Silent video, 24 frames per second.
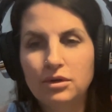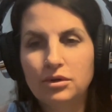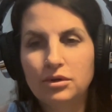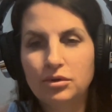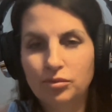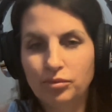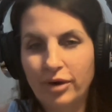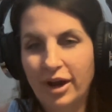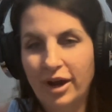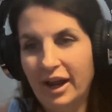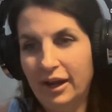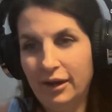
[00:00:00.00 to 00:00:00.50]

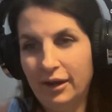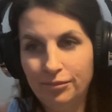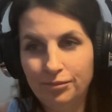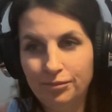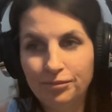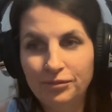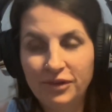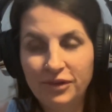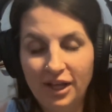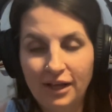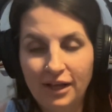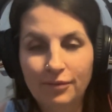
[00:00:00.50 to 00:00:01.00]
Right.
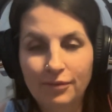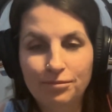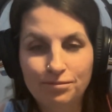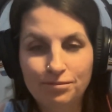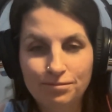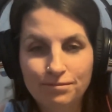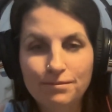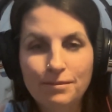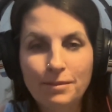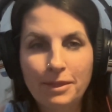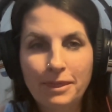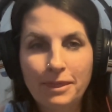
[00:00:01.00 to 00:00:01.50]
Yeah.
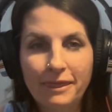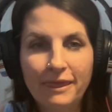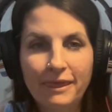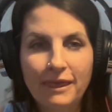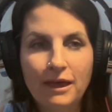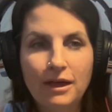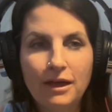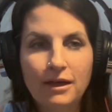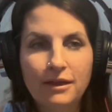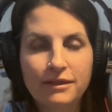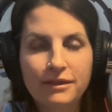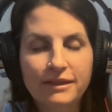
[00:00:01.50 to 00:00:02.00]

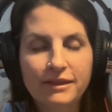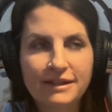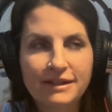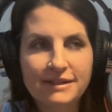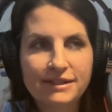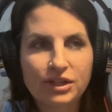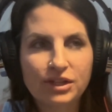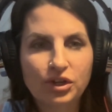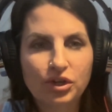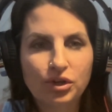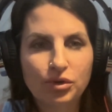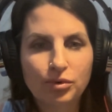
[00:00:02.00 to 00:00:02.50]
That's
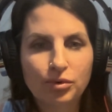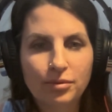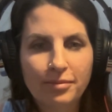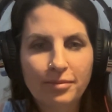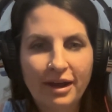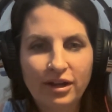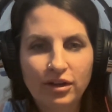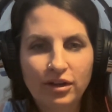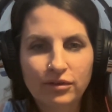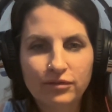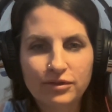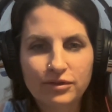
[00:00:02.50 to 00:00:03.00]
a good
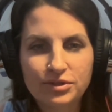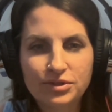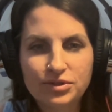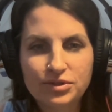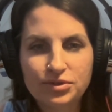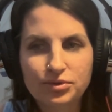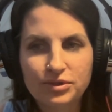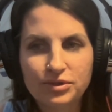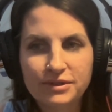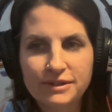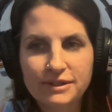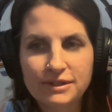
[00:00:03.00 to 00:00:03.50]
reminder for
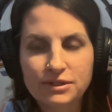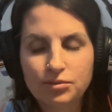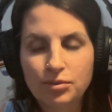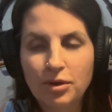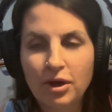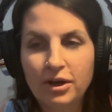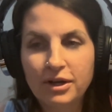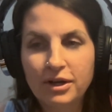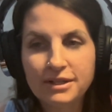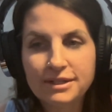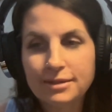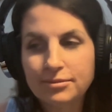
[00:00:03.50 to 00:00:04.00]
students as
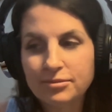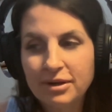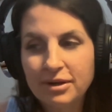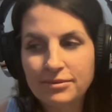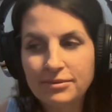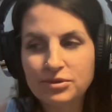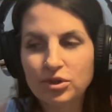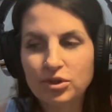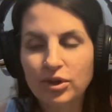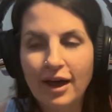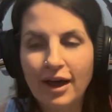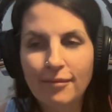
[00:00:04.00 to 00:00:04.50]
well, because
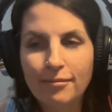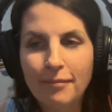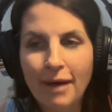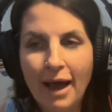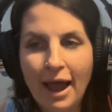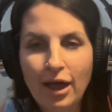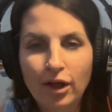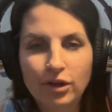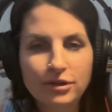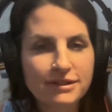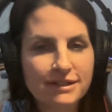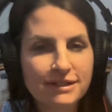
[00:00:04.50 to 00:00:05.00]
sometimes you'll have
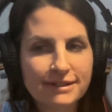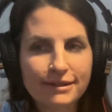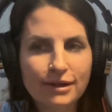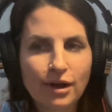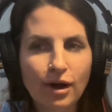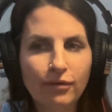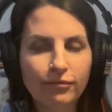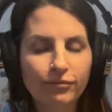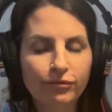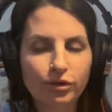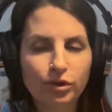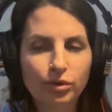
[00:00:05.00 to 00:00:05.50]
mild
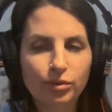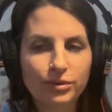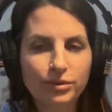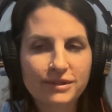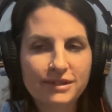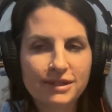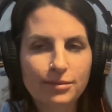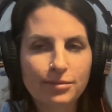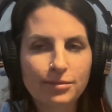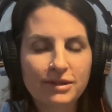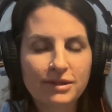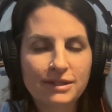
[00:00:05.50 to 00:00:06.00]
discomfort with
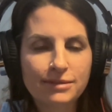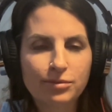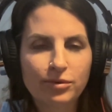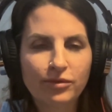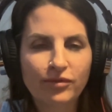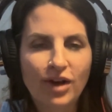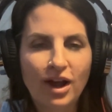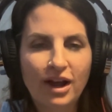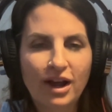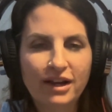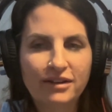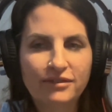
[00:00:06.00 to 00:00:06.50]
some of these
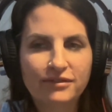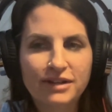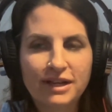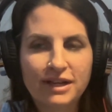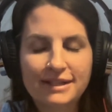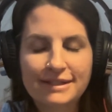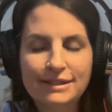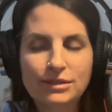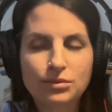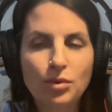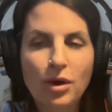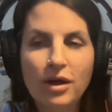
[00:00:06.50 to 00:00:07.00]
provocative
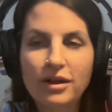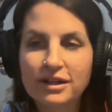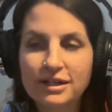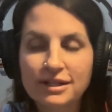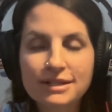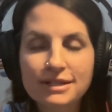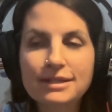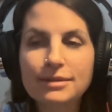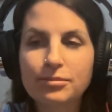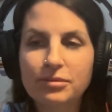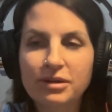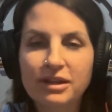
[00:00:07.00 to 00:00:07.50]
tests as well. And it
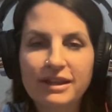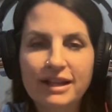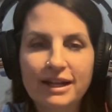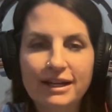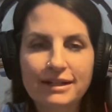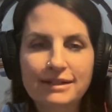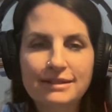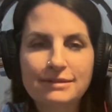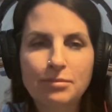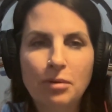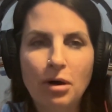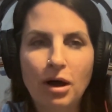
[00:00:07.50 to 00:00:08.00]
doesn't mean that
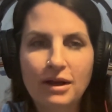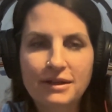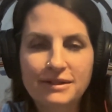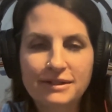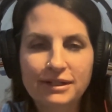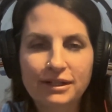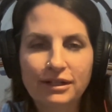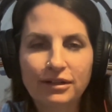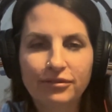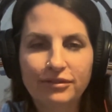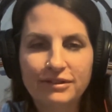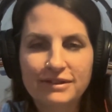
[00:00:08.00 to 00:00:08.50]
it's
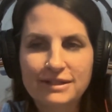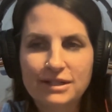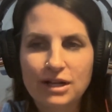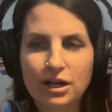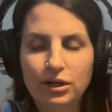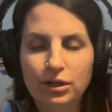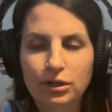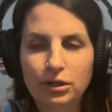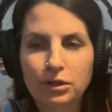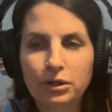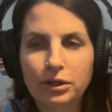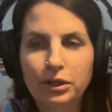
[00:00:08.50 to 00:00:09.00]
positive. It's not
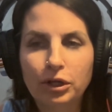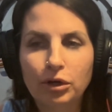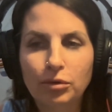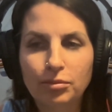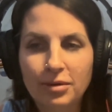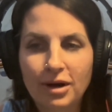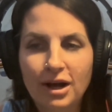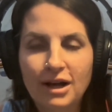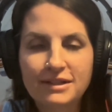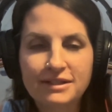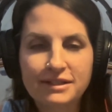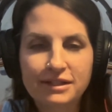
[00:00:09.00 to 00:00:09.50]
a clear
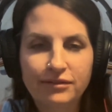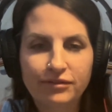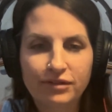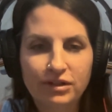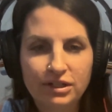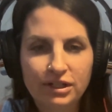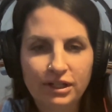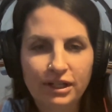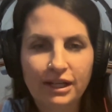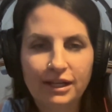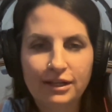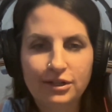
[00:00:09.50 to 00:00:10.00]
positive
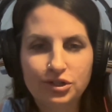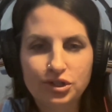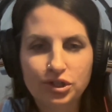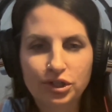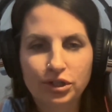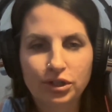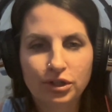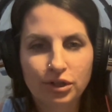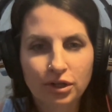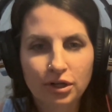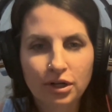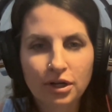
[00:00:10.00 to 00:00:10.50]

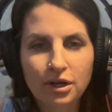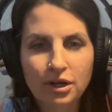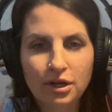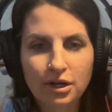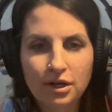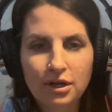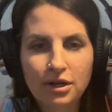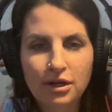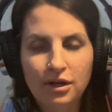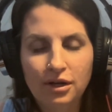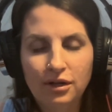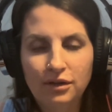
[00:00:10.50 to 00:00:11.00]
indication.
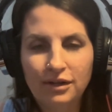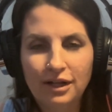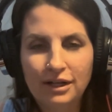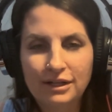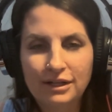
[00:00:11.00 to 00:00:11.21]
A lot